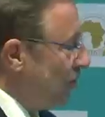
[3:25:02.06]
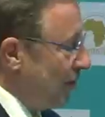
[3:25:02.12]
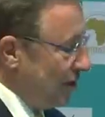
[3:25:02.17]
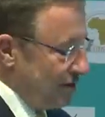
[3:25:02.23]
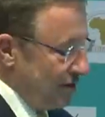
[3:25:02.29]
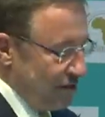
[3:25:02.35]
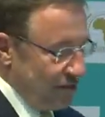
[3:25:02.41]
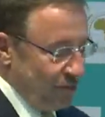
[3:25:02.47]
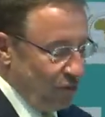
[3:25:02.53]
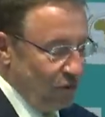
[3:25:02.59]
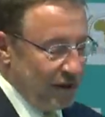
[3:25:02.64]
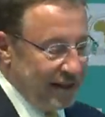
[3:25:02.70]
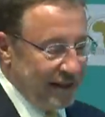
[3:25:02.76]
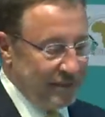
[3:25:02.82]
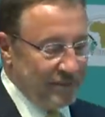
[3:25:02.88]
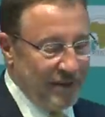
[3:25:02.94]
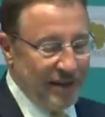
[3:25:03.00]
about this
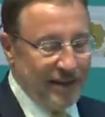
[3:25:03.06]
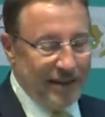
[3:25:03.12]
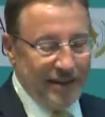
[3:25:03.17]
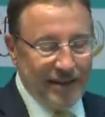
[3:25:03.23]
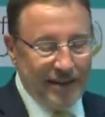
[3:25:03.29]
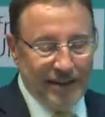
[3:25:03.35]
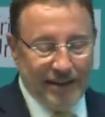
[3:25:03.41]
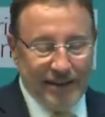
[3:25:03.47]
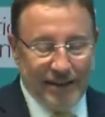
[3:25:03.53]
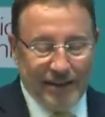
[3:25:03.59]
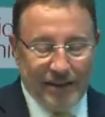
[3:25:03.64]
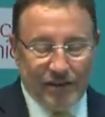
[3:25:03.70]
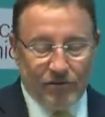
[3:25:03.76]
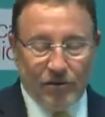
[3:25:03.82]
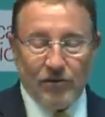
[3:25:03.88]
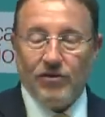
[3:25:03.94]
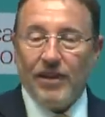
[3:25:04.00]
morning,
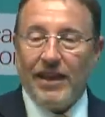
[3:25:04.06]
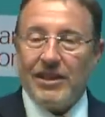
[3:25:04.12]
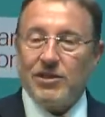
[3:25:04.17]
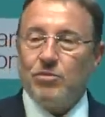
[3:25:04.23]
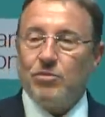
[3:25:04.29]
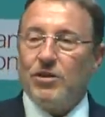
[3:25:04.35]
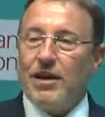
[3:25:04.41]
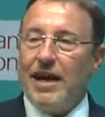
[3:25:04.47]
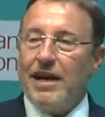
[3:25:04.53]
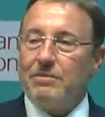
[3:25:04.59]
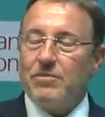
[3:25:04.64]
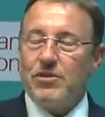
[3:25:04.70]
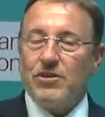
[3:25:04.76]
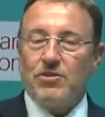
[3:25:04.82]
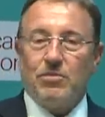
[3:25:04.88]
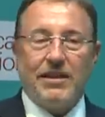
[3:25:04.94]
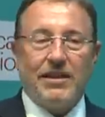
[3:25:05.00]
reflects what
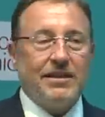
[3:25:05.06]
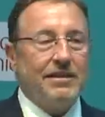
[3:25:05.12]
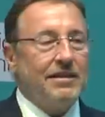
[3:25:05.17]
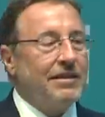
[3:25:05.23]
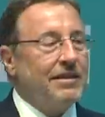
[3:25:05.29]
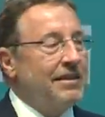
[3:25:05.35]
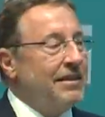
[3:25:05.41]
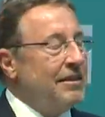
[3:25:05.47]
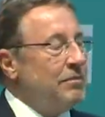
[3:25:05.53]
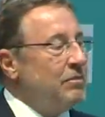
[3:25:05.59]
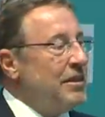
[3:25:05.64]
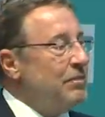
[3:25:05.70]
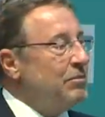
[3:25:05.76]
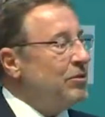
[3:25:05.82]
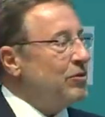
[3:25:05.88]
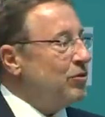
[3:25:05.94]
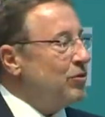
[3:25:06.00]
happens when
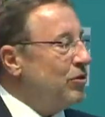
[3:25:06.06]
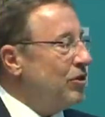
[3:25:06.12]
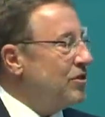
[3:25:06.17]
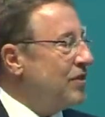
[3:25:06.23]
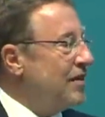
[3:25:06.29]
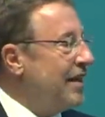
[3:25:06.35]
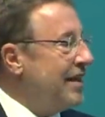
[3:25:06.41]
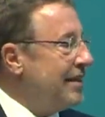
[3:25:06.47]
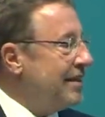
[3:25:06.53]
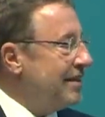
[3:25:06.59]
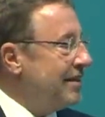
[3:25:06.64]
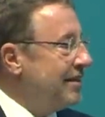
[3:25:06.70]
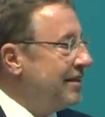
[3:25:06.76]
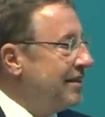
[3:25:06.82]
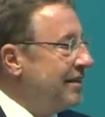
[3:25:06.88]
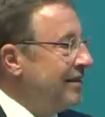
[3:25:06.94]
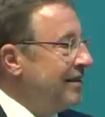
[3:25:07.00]
people do not take
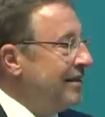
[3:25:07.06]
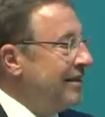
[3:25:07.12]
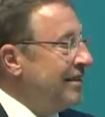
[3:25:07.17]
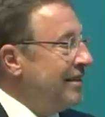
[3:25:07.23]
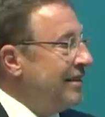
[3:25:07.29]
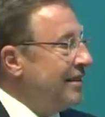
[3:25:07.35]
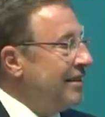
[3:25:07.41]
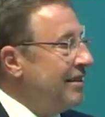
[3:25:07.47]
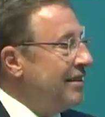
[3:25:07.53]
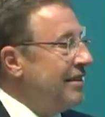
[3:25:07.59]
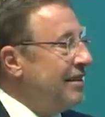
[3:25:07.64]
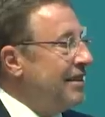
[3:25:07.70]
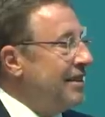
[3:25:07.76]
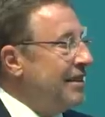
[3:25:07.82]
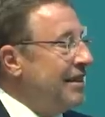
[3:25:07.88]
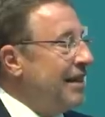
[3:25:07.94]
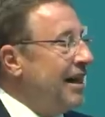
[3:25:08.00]

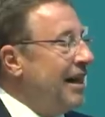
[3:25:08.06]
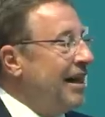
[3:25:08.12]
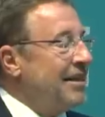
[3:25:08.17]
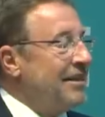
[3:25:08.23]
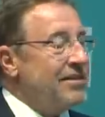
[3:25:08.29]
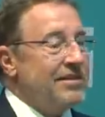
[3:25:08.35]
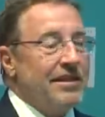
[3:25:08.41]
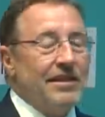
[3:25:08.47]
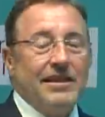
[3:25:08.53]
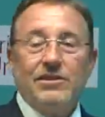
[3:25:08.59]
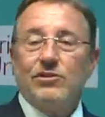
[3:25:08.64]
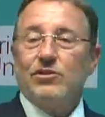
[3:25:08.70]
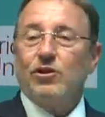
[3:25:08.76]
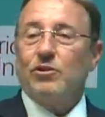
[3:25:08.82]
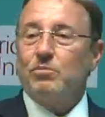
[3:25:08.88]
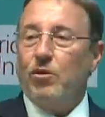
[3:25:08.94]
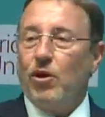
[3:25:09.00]
the answer,
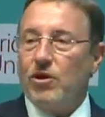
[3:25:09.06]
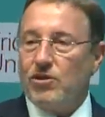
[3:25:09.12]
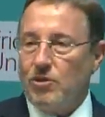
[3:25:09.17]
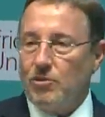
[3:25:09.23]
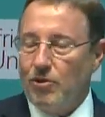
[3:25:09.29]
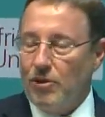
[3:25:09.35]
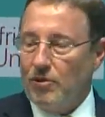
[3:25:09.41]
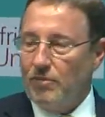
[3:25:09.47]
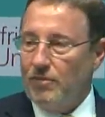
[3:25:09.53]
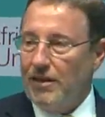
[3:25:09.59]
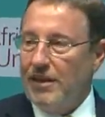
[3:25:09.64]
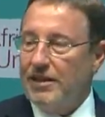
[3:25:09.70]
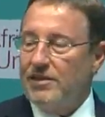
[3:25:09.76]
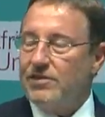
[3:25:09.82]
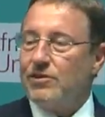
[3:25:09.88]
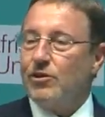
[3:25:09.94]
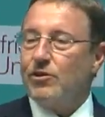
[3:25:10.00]
it's not possible,
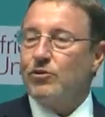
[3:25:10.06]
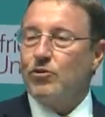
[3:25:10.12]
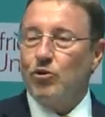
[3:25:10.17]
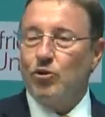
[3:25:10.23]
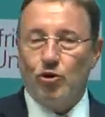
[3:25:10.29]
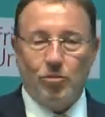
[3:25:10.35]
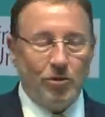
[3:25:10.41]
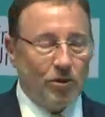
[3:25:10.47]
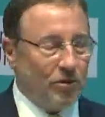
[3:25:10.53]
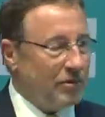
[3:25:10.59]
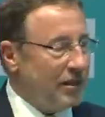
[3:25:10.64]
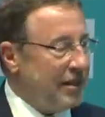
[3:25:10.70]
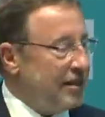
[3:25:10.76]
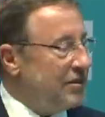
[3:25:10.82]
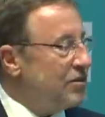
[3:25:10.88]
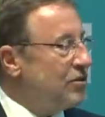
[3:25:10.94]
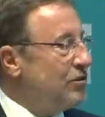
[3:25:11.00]
it's not doable,
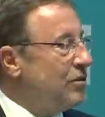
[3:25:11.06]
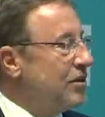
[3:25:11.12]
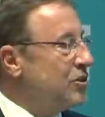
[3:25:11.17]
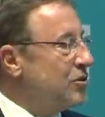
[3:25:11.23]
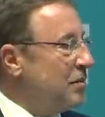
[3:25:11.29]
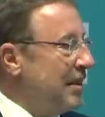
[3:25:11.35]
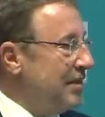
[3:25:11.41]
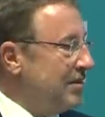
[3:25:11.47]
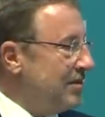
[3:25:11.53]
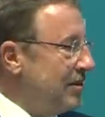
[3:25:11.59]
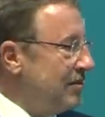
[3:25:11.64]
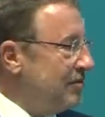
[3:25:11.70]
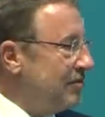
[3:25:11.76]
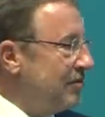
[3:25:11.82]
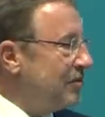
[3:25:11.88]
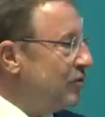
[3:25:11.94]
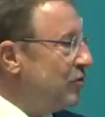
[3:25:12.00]
it's too
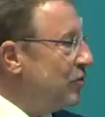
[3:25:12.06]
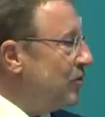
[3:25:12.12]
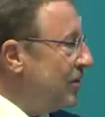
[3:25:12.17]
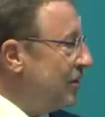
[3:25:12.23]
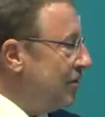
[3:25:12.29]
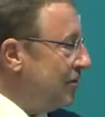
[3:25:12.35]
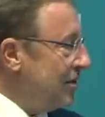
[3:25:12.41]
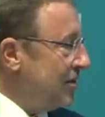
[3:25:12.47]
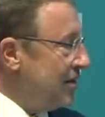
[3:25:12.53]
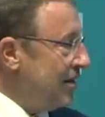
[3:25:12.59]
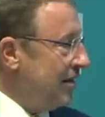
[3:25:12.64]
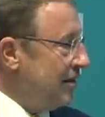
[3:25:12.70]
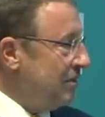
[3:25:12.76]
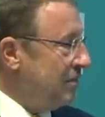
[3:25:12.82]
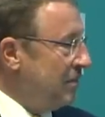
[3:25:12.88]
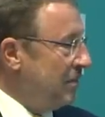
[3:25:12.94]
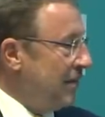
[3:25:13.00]
expensive, too seriously.